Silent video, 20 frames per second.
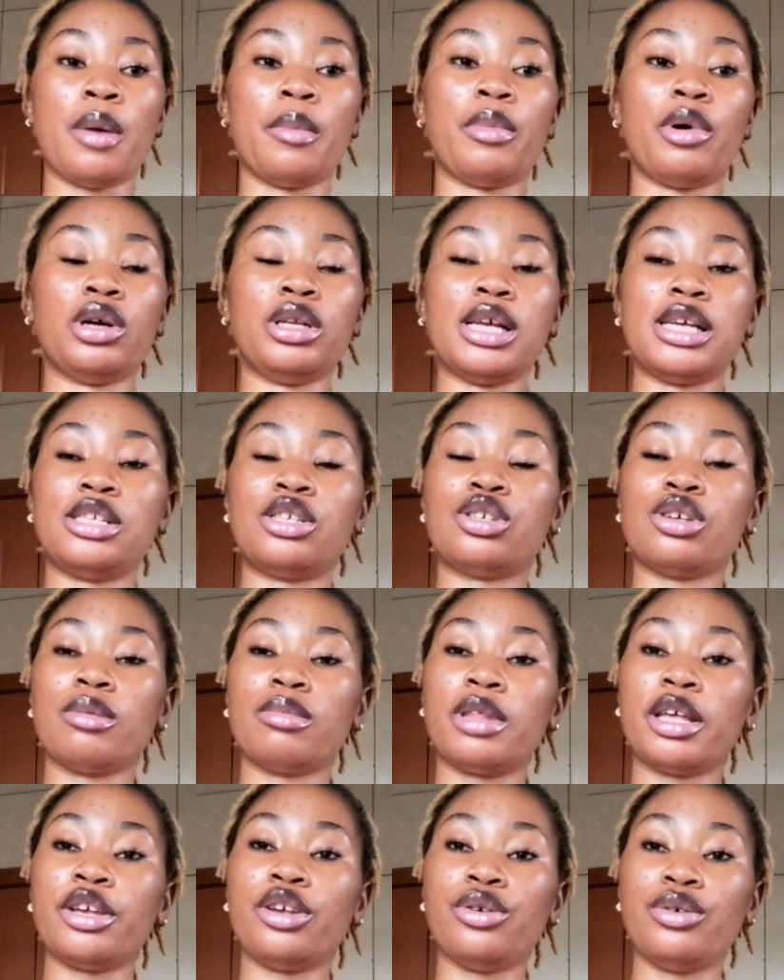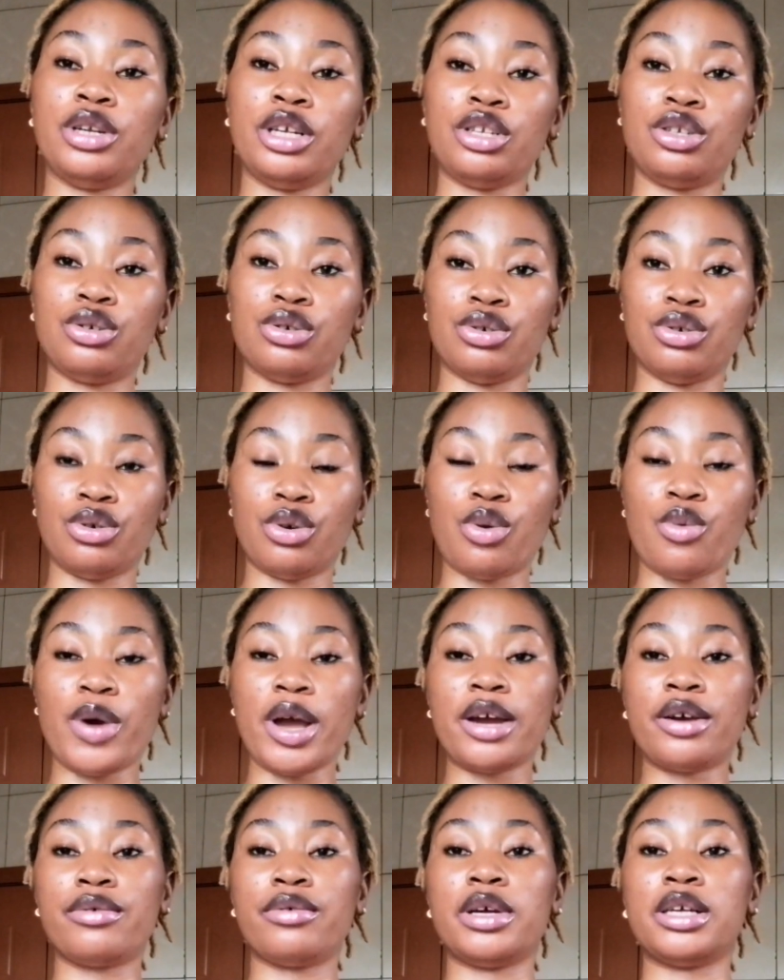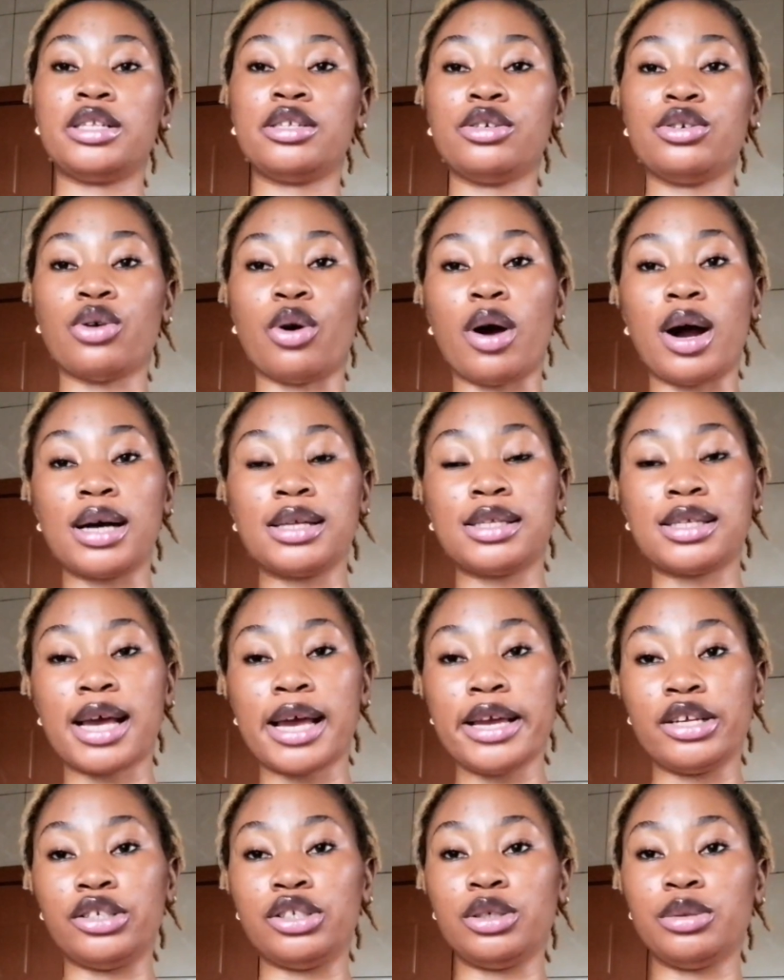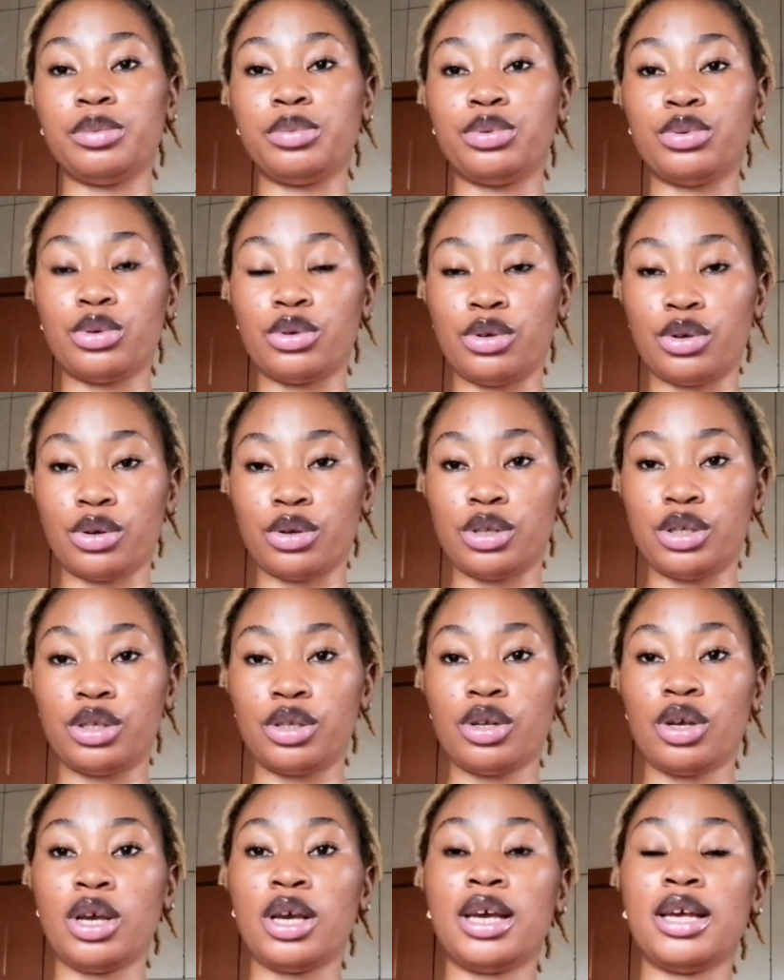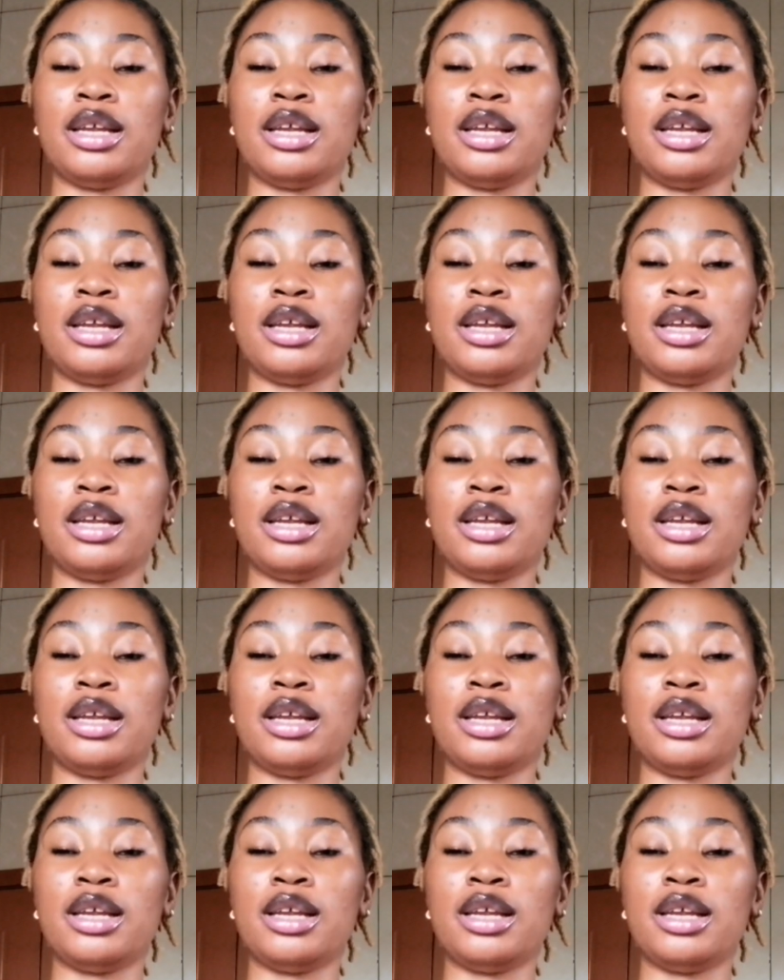But there's something you need to know when creating your anti-aging products.